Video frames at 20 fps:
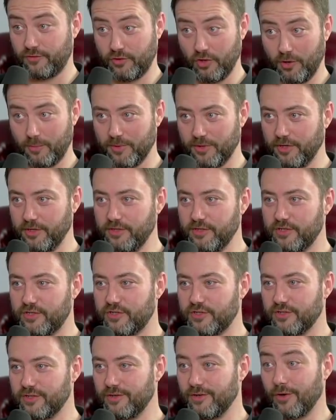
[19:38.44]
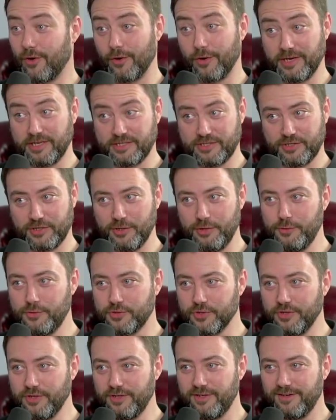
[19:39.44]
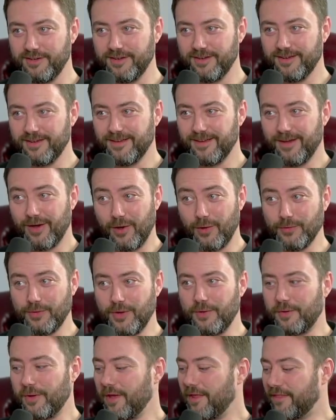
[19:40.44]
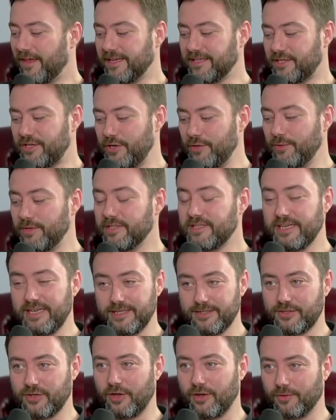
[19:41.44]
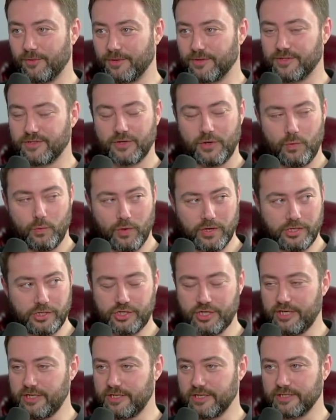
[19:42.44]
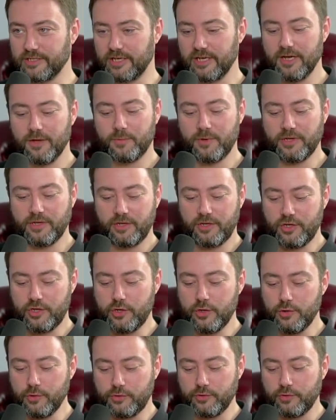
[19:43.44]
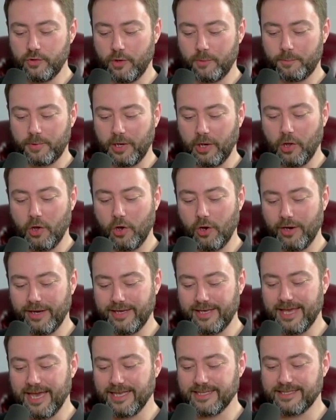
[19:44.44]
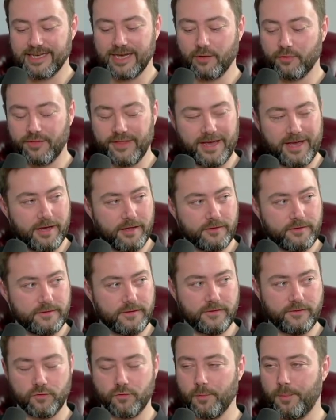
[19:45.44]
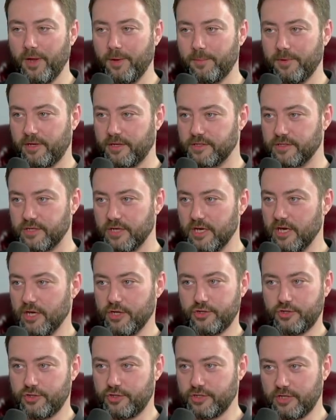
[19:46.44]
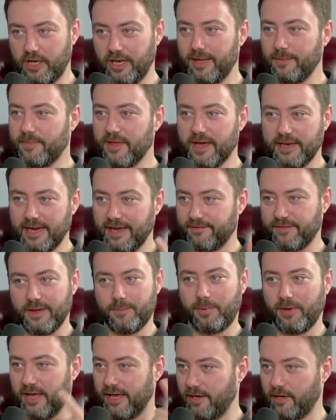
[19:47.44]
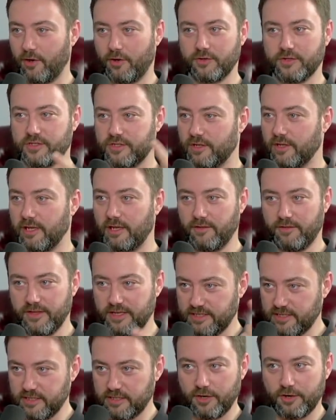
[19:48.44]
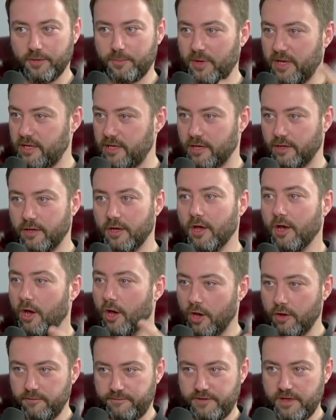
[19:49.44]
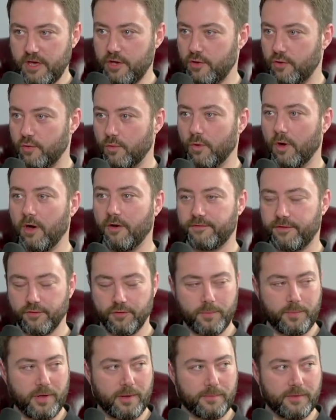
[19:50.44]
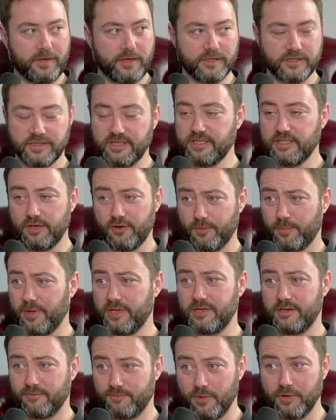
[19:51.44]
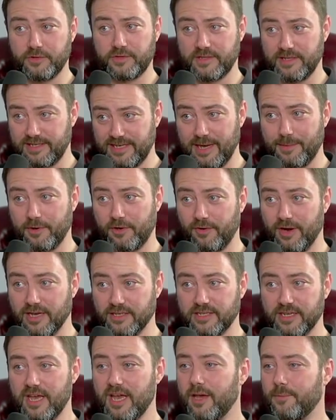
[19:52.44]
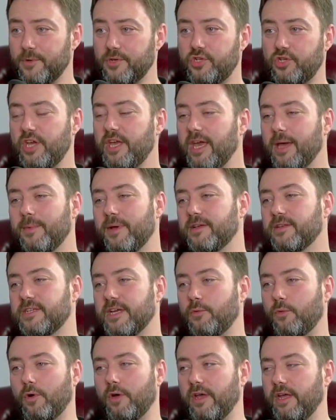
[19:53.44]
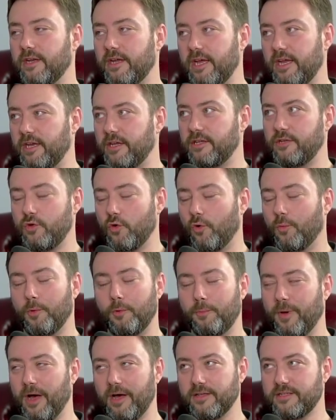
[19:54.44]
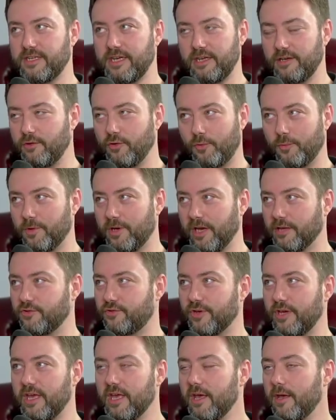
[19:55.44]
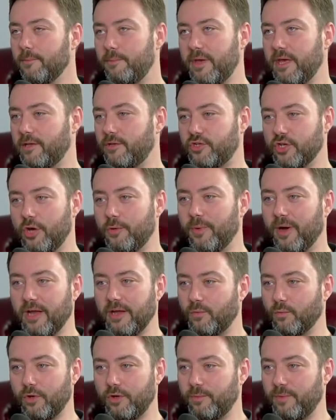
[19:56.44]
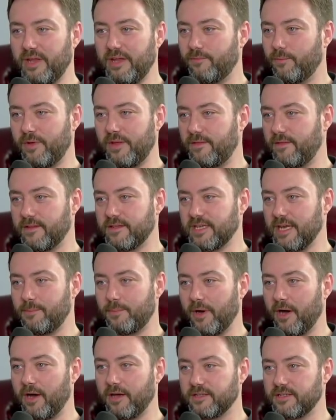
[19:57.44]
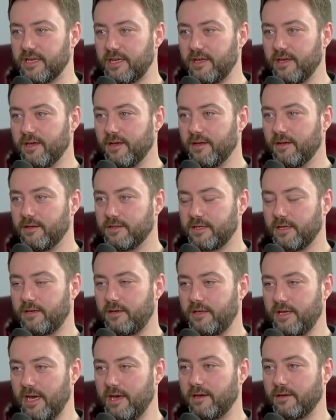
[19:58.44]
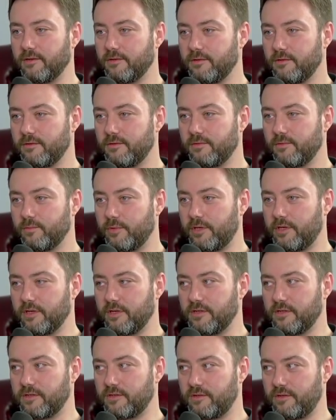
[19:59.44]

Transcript: dominance or exclusion. Oh no, that's unity and tolerance when she does it. But you do not belong. Get out. The Republicans should just clip that and have that playing constantly. This is her opinion of you, of the Republicans. This is her opinion of most of the Democrats. I mean, she came out and said, well, in a normal party, in a normal country, me and Joe Biden wouldn't even be in the same party. It's like, yeah, because